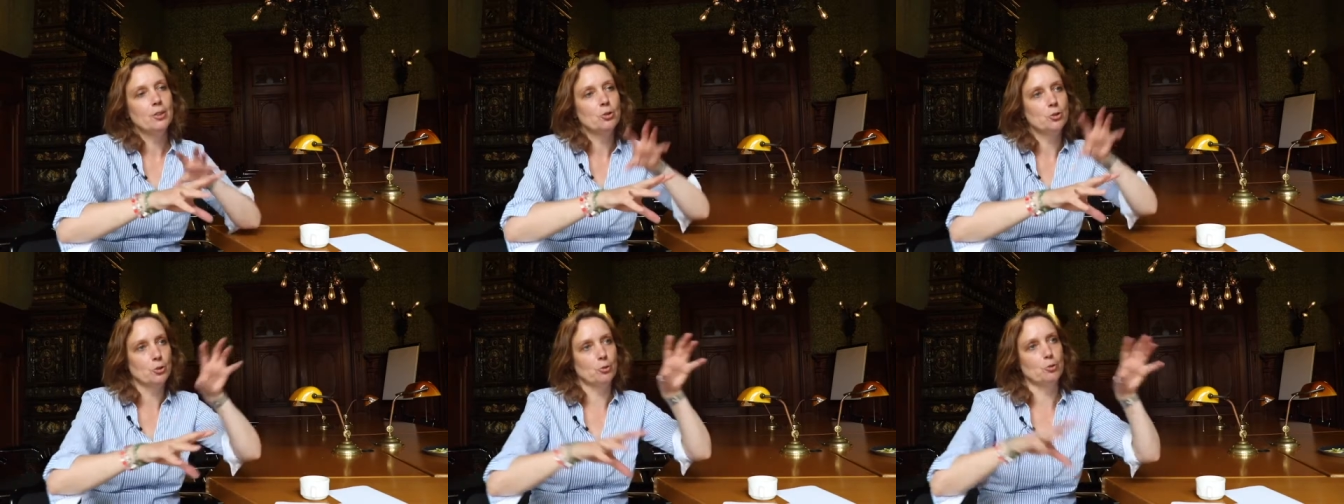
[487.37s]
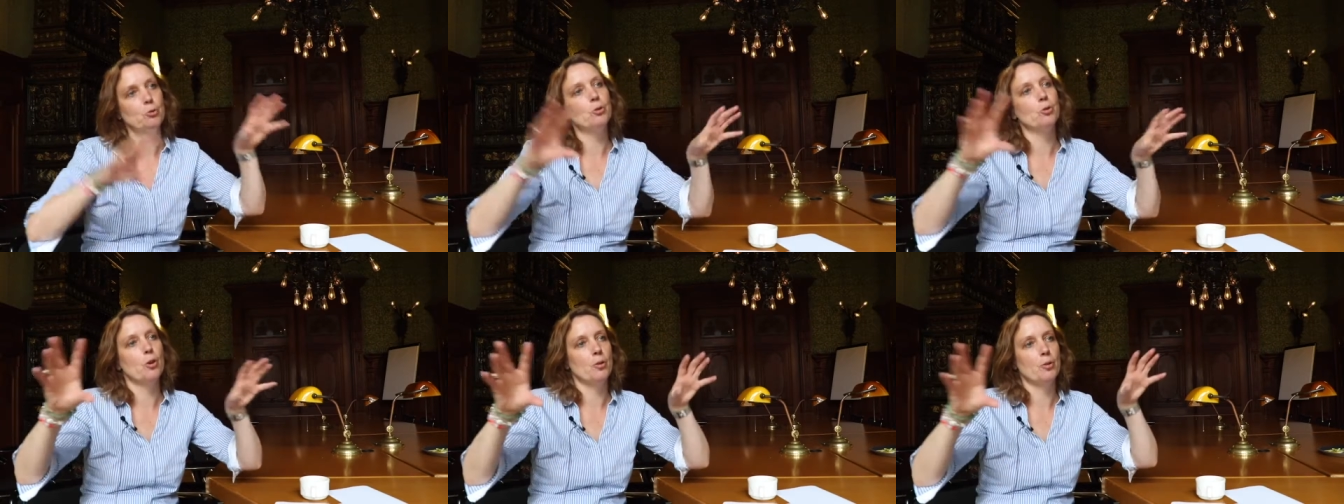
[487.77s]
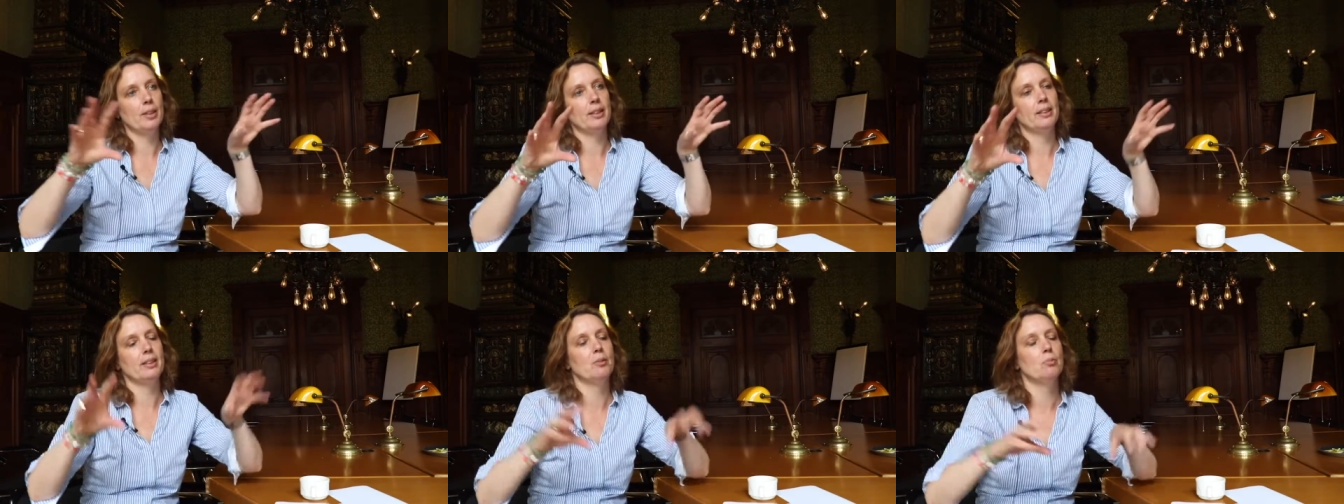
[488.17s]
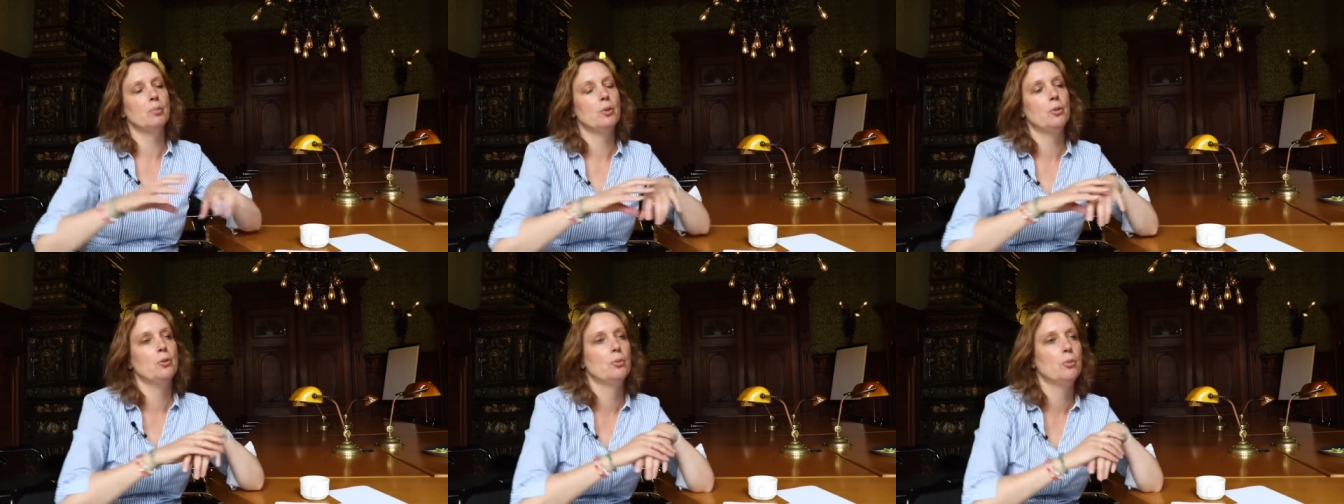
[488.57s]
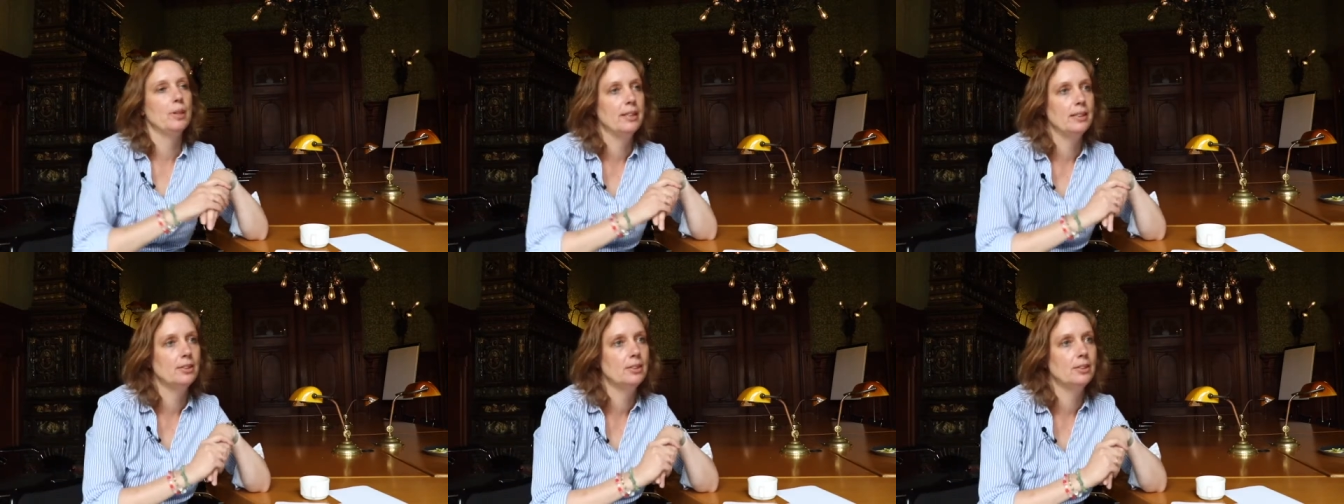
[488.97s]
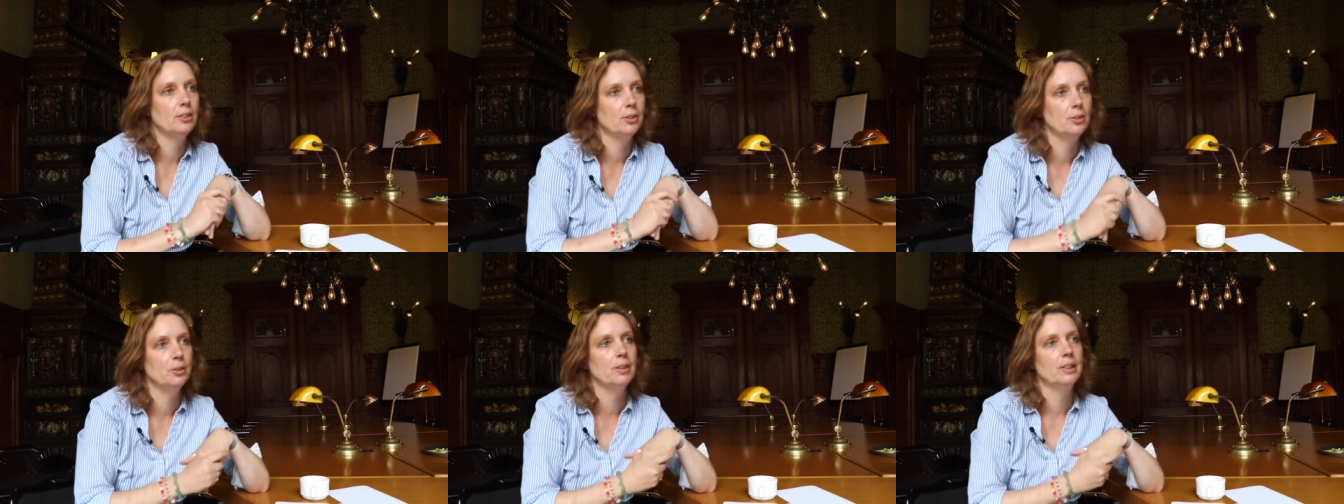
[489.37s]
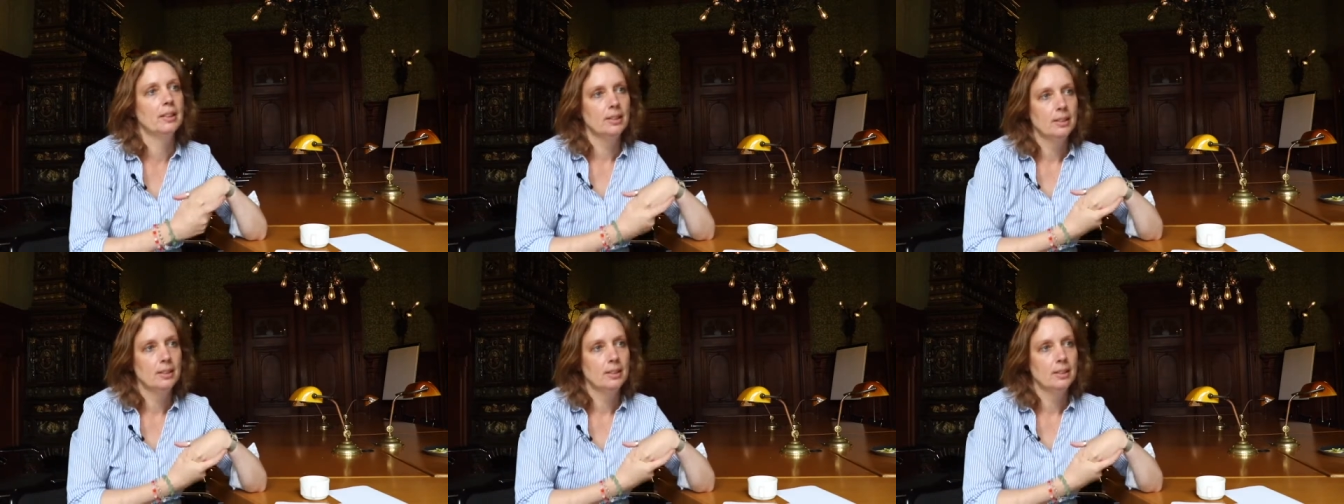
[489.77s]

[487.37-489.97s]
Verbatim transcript: sort of growing in both ways. So,